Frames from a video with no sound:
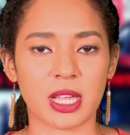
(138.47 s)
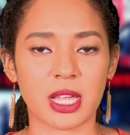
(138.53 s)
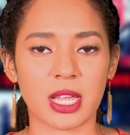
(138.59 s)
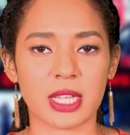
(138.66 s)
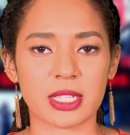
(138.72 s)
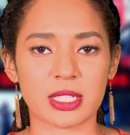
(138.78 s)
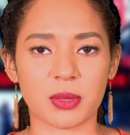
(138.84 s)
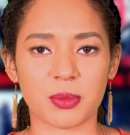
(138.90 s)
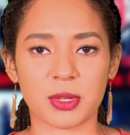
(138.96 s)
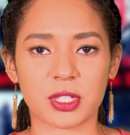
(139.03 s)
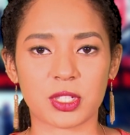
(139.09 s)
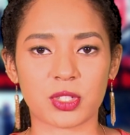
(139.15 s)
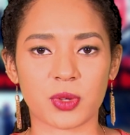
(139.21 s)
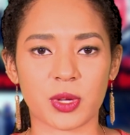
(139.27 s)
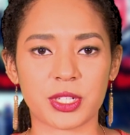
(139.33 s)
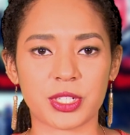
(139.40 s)
his
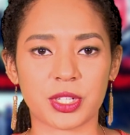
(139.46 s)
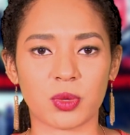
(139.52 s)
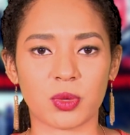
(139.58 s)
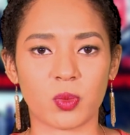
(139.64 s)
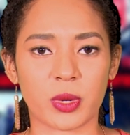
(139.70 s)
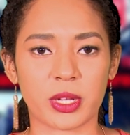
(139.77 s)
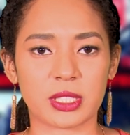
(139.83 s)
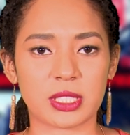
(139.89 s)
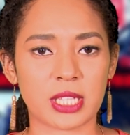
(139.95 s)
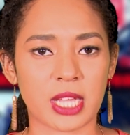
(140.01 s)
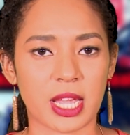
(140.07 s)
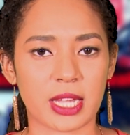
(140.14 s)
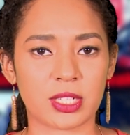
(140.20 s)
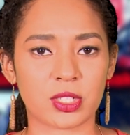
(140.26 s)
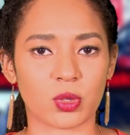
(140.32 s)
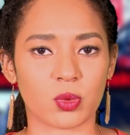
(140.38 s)
administration will
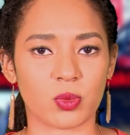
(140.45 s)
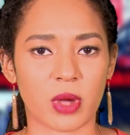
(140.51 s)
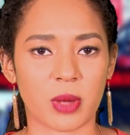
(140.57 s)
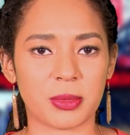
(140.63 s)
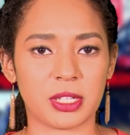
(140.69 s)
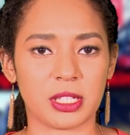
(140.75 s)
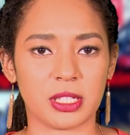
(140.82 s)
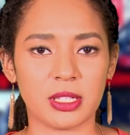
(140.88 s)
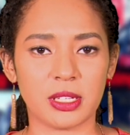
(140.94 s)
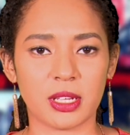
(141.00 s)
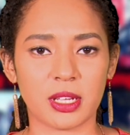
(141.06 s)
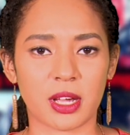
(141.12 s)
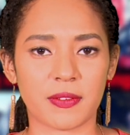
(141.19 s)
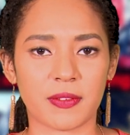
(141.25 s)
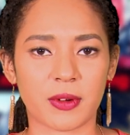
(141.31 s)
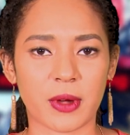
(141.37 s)
take to remedy
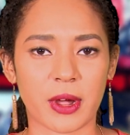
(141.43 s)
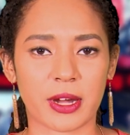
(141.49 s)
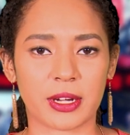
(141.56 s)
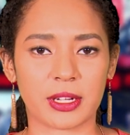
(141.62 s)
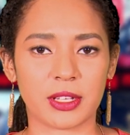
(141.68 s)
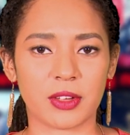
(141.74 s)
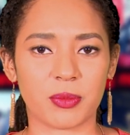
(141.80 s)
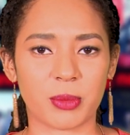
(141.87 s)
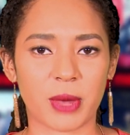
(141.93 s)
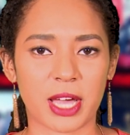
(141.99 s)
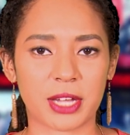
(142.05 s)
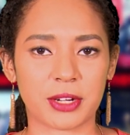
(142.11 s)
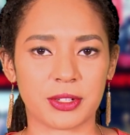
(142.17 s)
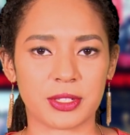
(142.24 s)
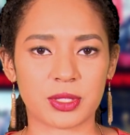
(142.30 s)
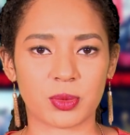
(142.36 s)
a variety of
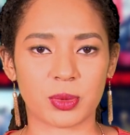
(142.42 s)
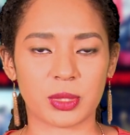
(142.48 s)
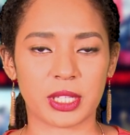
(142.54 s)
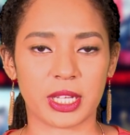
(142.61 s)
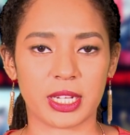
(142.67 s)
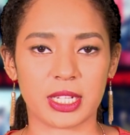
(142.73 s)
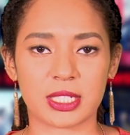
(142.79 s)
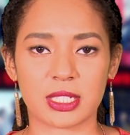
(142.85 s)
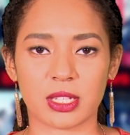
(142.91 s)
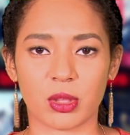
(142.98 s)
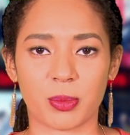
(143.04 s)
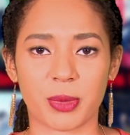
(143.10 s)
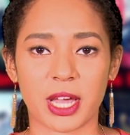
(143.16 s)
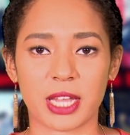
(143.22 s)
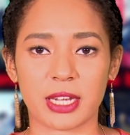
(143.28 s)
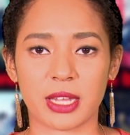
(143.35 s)
matters related to the
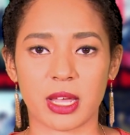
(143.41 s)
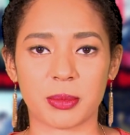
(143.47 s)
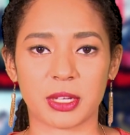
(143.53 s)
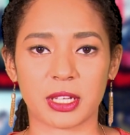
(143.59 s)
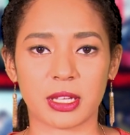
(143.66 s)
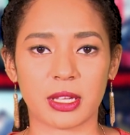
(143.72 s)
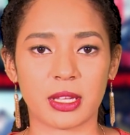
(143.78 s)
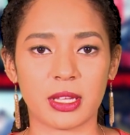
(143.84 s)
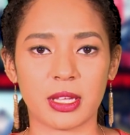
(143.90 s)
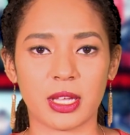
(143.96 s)
pandemic,